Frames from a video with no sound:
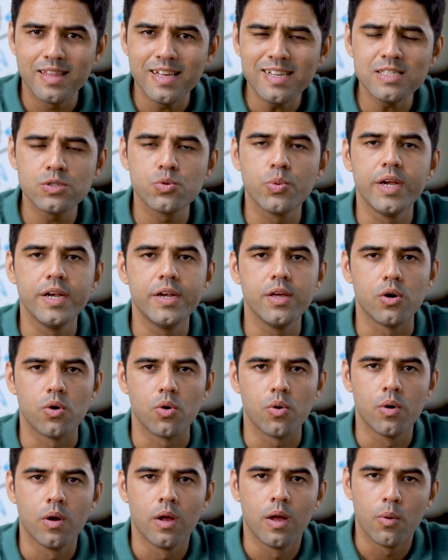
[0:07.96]
this
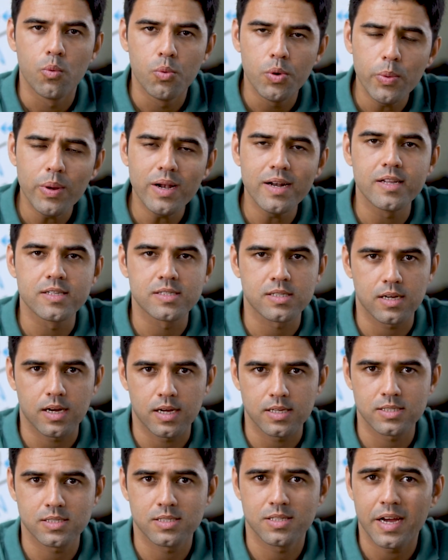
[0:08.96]
video, we will
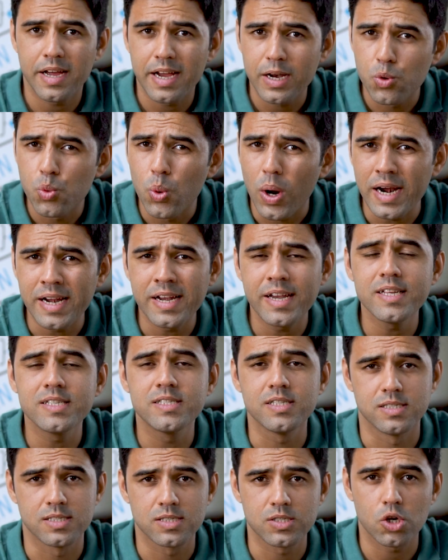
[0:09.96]
discuss the
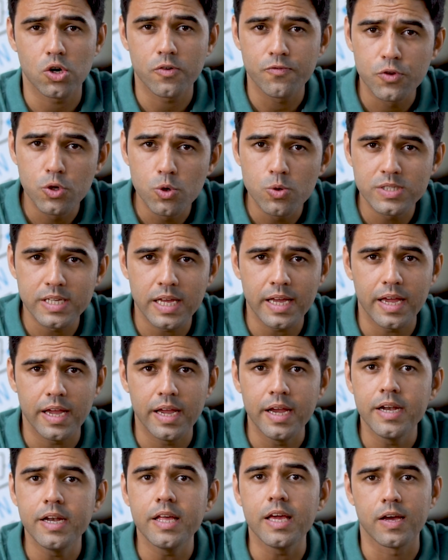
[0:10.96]
advantages of using
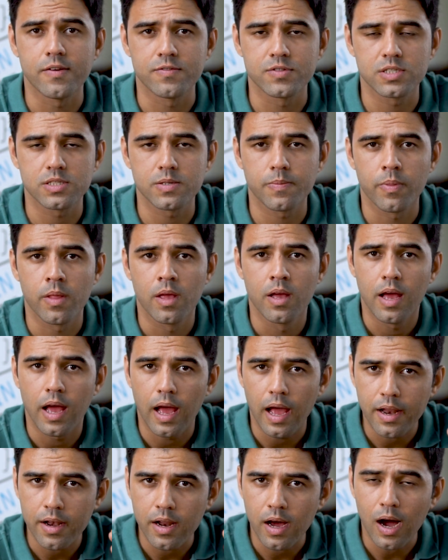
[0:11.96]
ETFs
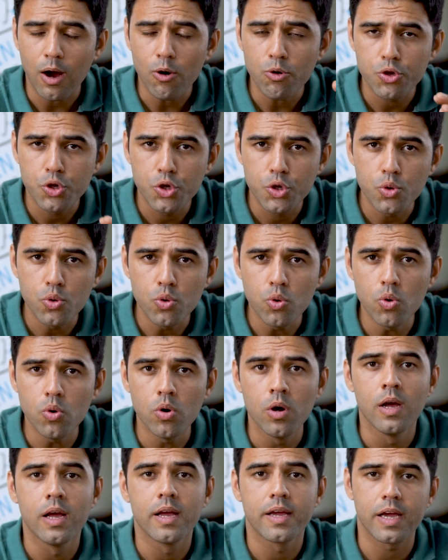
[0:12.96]
and how
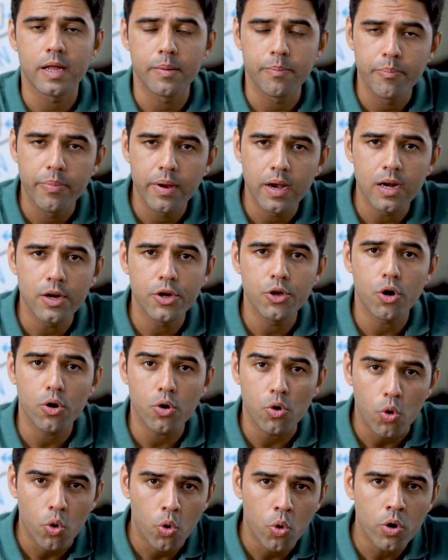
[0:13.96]
you can build
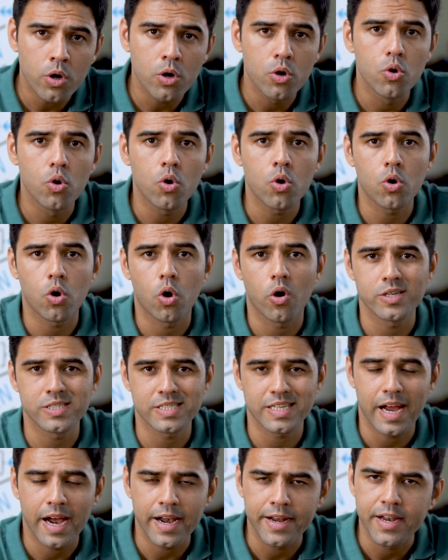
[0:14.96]
your own
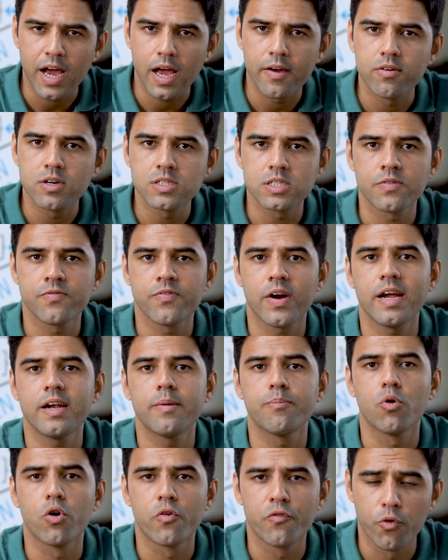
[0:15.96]
low-cost and
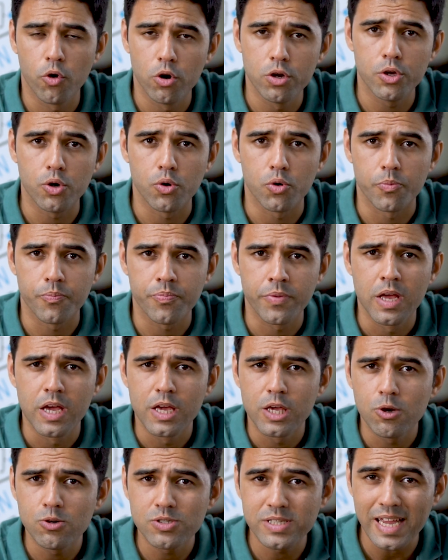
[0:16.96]
diversified portfolio
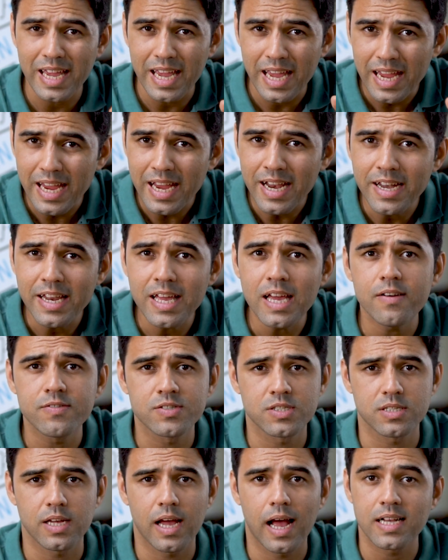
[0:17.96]
using
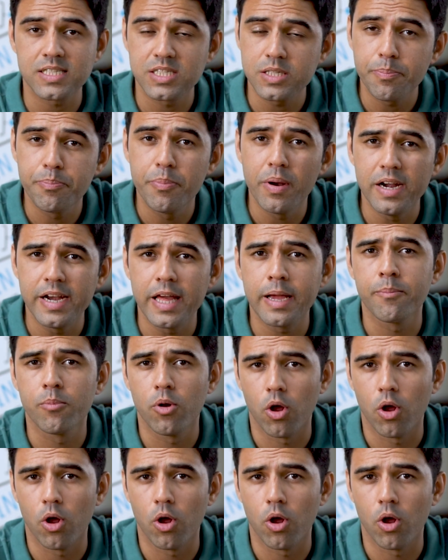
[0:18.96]
ETFs as the building